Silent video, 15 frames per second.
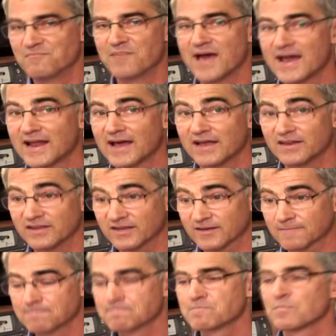Bad
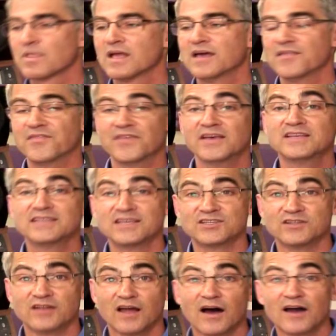idea. This is
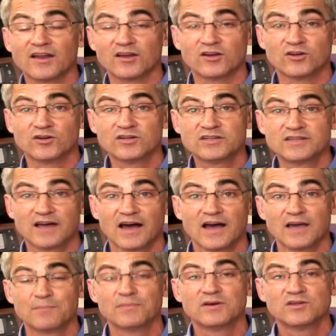not a good
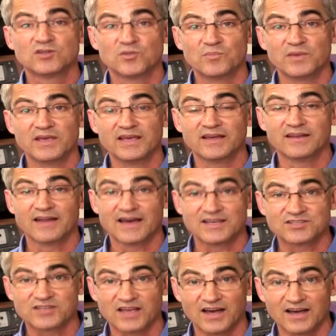time to be a
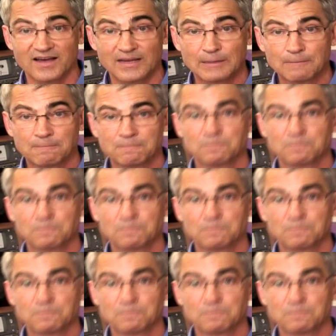nice guy.